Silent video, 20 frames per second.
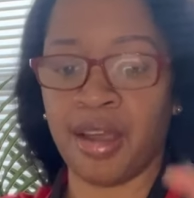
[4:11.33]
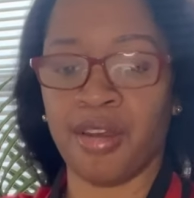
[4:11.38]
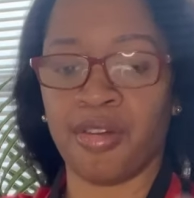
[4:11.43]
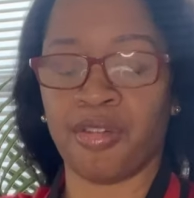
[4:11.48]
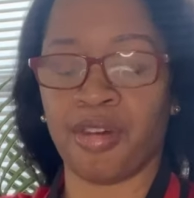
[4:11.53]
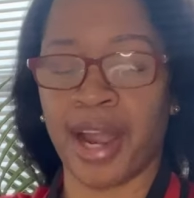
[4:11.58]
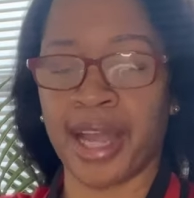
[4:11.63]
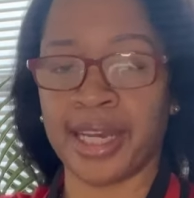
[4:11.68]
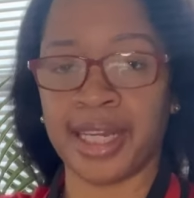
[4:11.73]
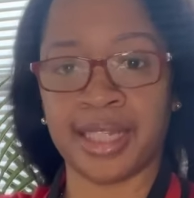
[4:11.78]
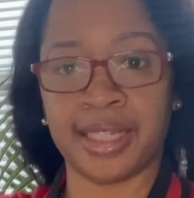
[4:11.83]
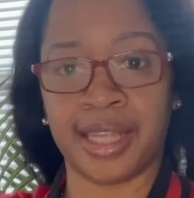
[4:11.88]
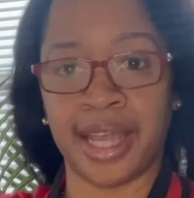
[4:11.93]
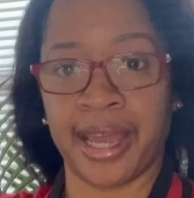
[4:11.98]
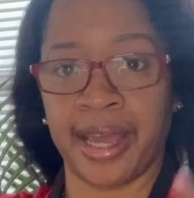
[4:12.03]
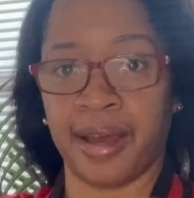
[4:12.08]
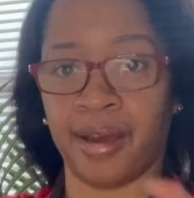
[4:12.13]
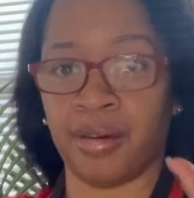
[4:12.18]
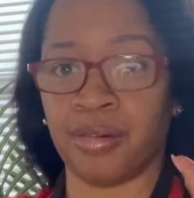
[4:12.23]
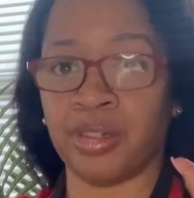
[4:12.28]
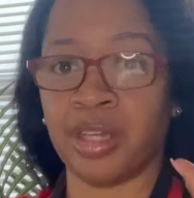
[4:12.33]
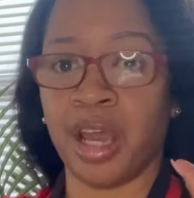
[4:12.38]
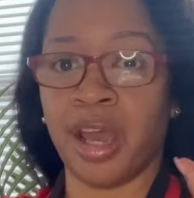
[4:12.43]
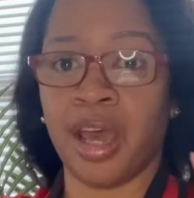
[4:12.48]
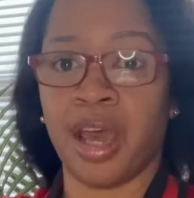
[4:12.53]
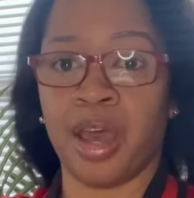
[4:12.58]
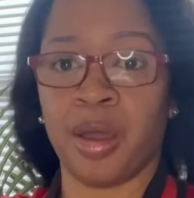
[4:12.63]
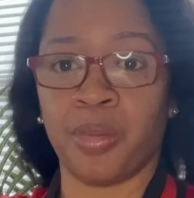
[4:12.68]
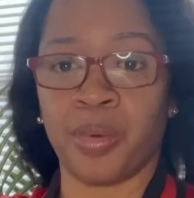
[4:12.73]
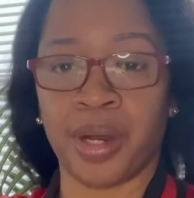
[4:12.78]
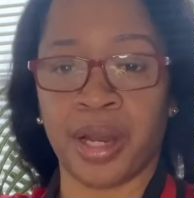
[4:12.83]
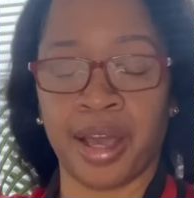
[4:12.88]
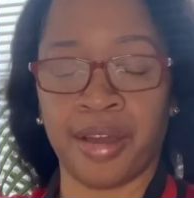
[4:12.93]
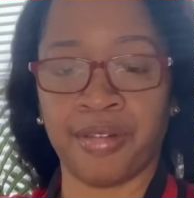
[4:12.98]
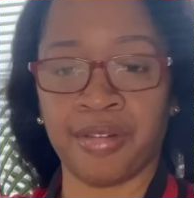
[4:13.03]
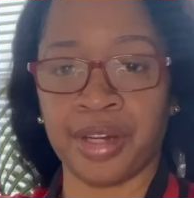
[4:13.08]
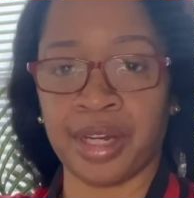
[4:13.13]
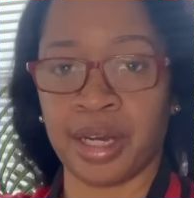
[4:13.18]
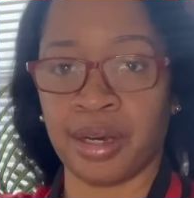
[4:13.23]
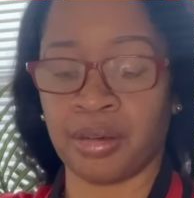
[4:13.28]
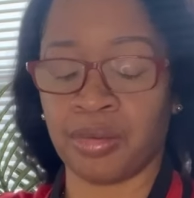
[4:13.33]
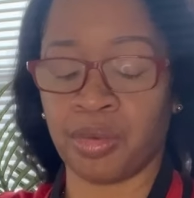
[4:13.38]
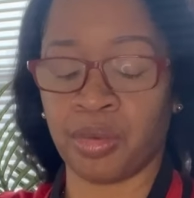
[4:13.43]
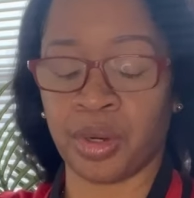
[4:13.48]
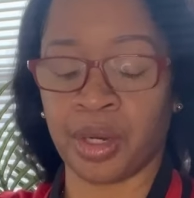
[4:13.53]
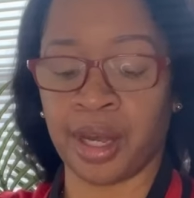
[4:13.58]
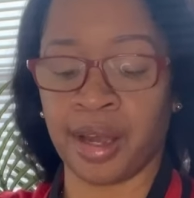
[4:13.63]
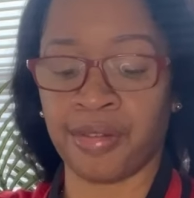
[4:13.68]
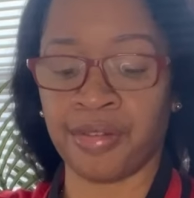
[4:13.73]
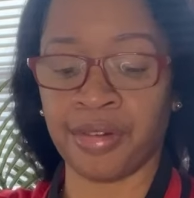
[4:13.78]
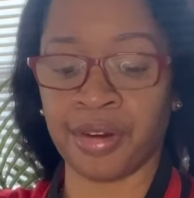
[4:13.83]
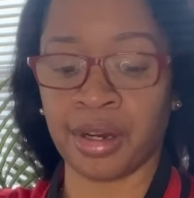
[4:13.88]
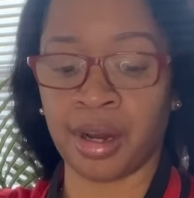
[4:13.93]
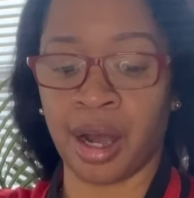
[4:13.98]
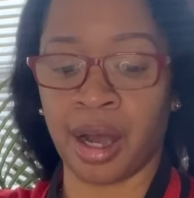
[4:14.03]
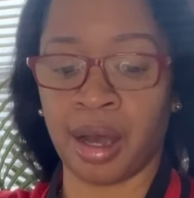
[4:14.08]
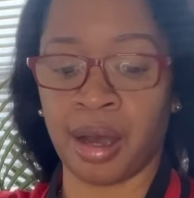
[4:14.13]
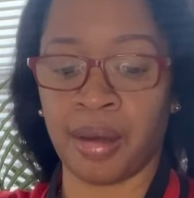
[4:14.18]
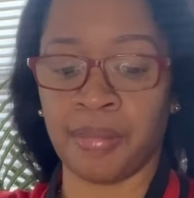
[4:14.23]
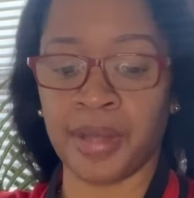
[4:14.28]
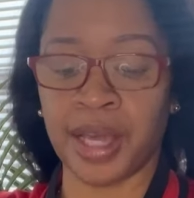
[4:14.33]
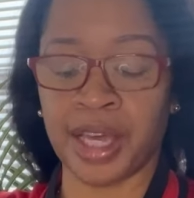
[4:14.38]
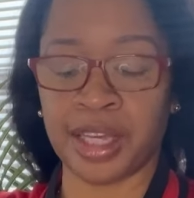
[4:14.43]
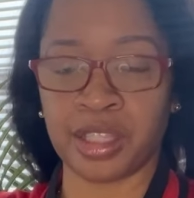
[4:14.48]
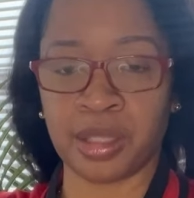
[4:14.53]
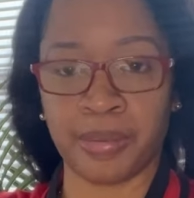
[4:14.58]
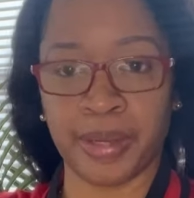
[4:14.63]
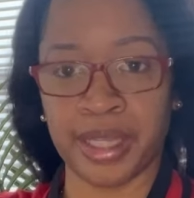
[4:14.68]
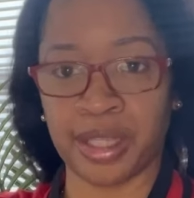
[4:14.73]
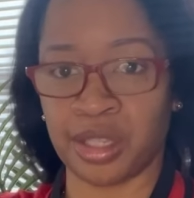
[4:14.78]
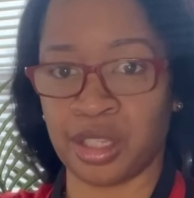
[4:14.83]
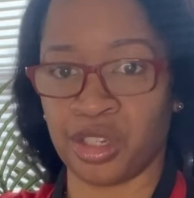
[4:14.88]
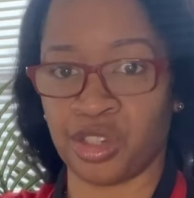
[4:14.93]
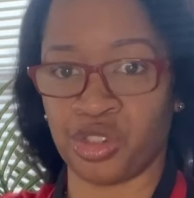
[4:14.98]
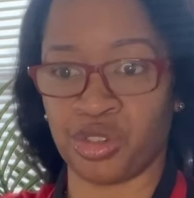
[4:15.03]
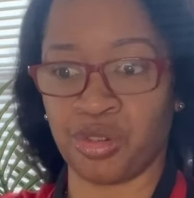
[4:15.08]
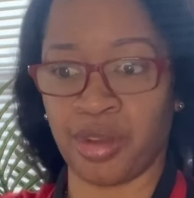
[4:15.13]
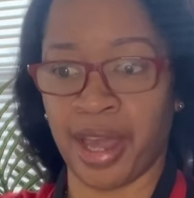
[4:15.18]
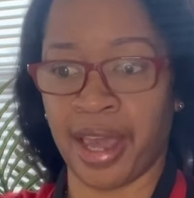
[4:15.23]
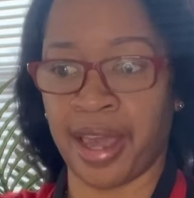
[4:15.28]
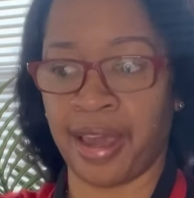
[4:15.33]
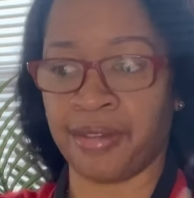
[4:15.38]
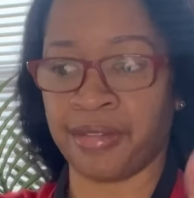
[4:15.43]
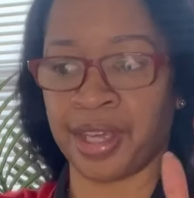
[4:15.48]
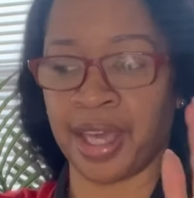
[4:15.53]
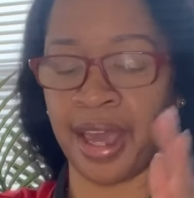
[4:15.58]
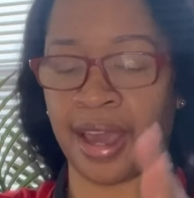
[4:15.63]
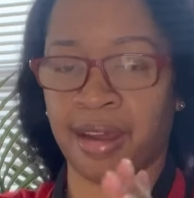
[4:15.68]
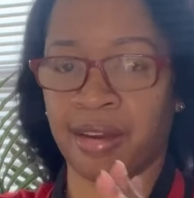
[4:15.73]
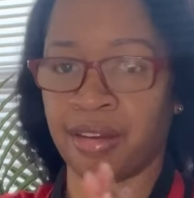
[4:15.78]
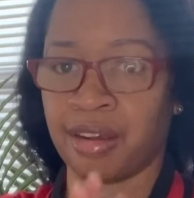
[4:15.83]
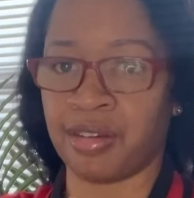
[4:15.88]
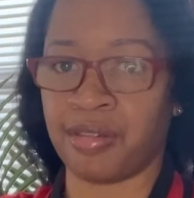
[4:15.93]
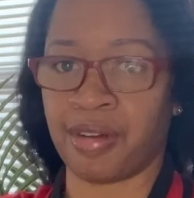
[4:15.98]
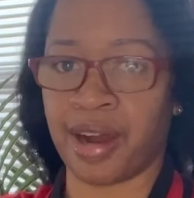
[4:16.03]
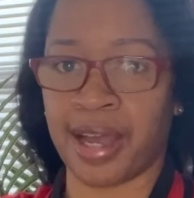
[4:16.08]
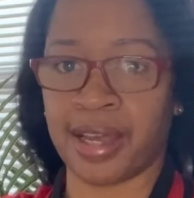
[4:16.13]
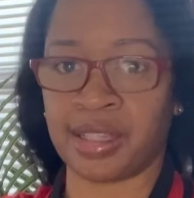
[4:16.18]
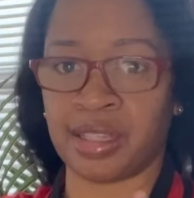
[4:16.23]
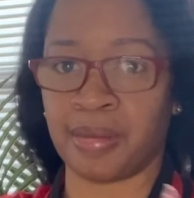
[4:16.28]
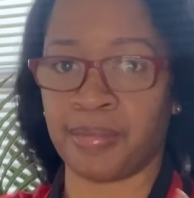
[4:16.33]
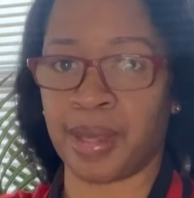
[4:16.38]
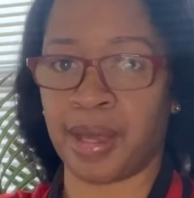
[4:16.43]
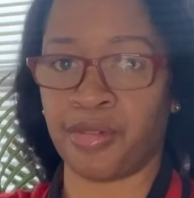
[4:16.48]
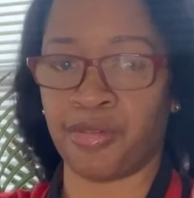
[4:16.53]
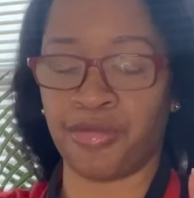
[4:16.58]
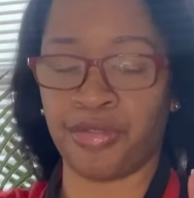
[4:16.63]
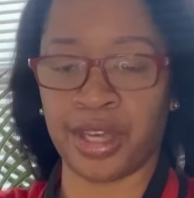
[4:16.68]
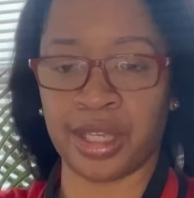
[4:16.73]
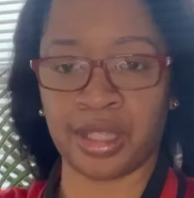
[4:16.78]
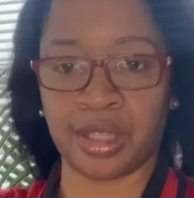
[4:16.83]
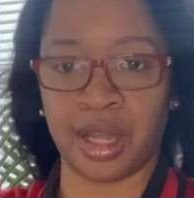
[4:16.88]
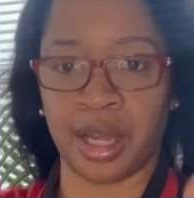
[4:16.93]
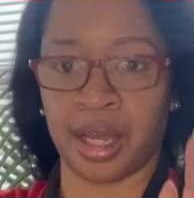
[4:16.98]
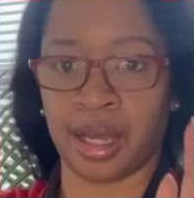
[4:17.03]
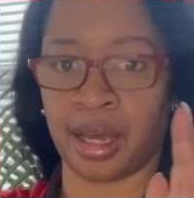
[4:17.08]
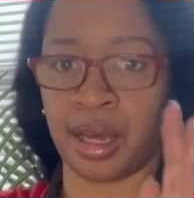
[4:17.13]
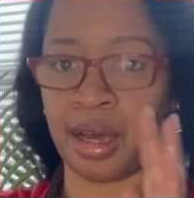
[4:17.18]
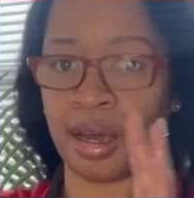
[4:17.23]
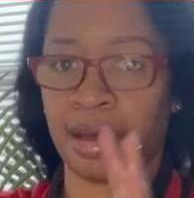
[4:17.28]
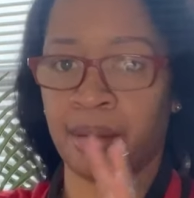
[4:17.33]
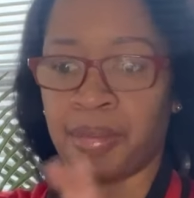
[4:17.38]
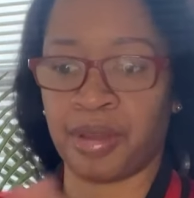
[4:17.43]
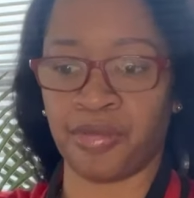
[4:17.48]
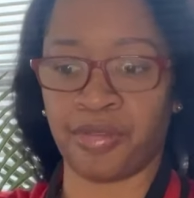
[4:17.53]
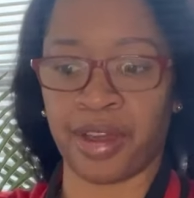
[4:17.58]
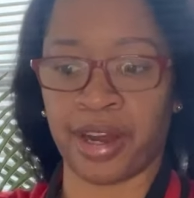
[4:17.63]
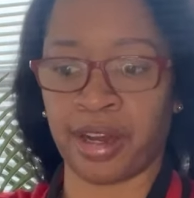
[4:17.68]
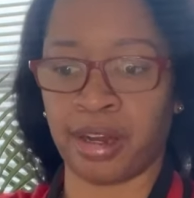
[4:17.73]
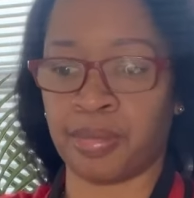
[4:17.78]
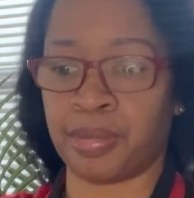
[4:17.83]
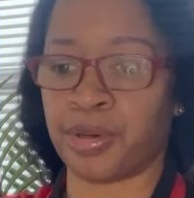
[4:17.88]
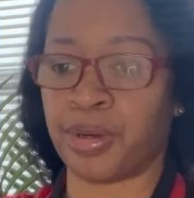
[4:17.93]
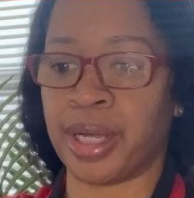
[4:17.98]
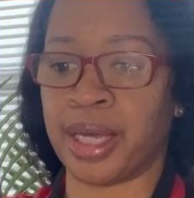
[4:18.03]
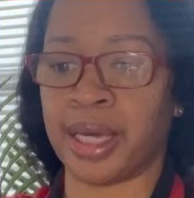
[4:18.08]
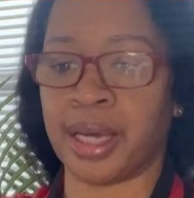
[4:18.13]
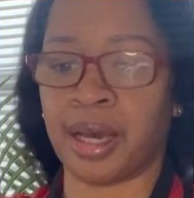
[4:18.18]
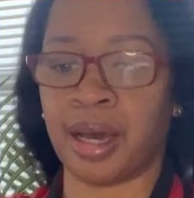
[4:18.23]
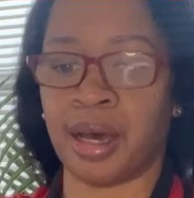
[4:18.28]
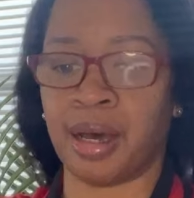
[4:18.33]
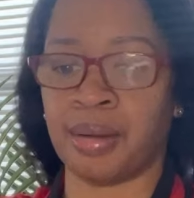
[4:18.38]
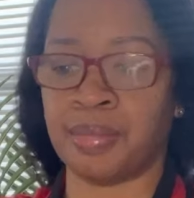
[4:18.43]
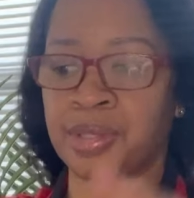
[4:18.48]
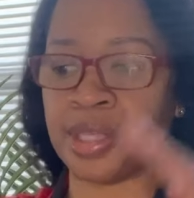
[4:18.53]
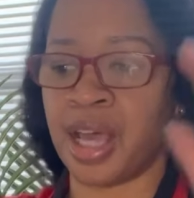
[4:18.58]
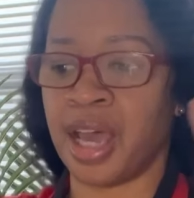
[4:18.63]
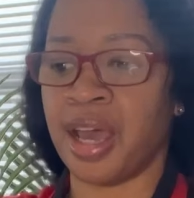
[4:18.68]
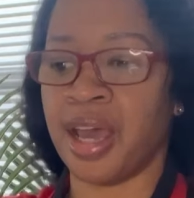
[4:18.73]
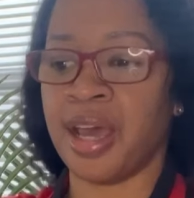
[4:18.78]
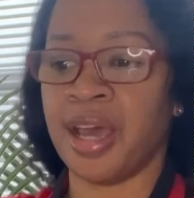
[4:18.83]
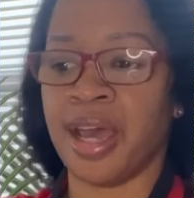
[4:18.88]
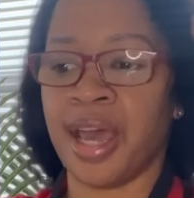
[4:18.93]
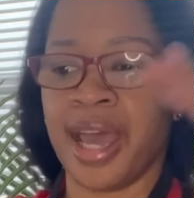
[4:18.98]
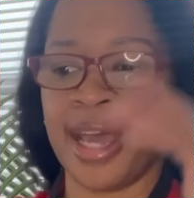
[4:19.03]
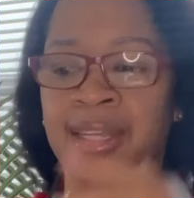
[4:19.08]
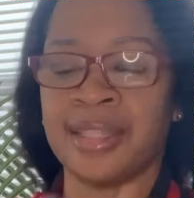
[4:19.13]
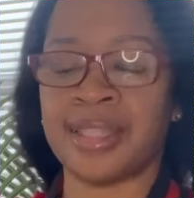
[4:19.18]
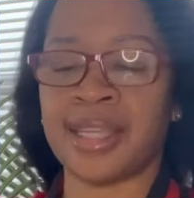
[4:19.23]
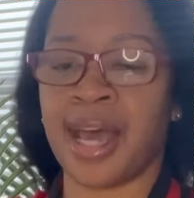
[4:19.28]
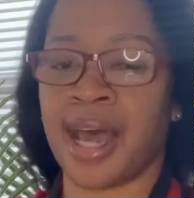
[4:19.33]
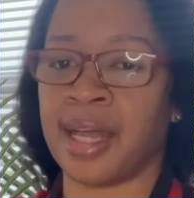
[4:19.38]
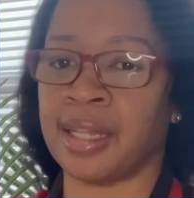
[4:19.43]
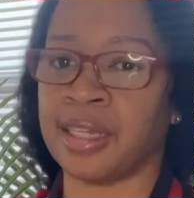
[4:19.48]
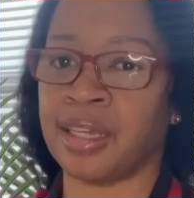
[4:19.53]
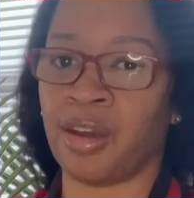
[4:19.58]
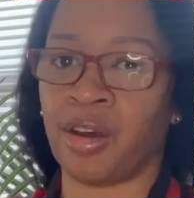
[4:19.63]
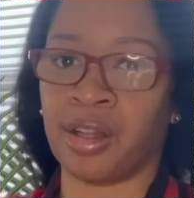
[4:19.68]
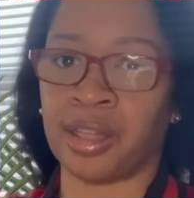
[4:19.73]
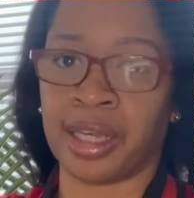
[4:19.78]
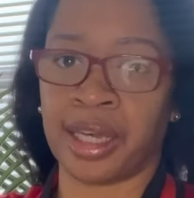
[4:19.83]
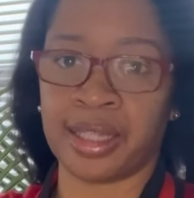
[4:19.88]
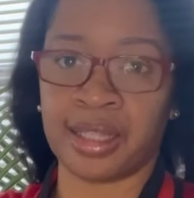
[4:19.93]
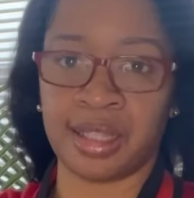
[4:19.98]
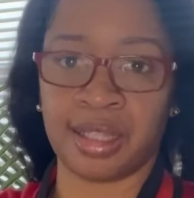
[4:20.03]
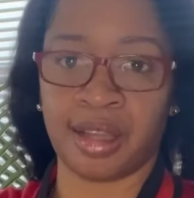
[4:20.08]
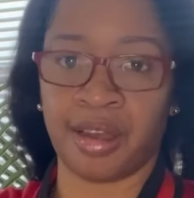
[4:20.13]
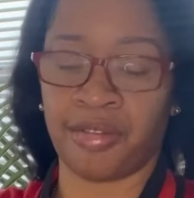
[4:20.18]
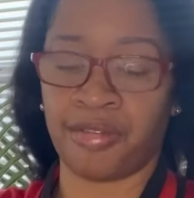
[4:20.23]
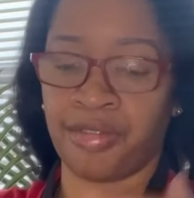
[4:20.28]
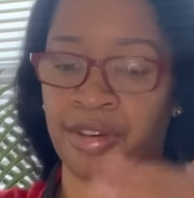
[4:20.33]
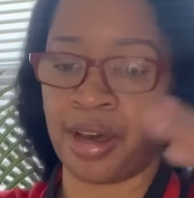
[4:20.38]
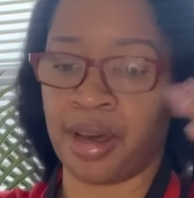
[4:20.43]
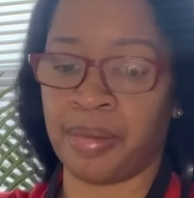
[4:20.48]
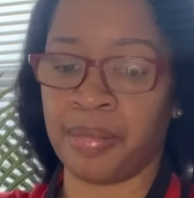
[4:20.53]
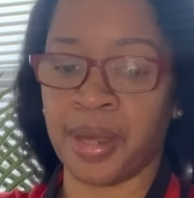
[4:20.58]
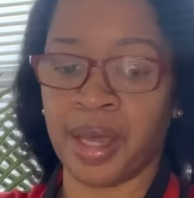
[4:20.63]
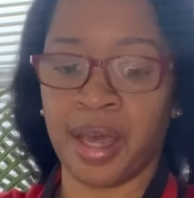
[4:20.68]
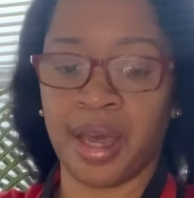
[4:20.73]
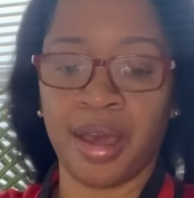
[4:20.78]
Write it down, and whatever expenses you have, categorize them in fixed income and variable incomes, and tally all that stuff up.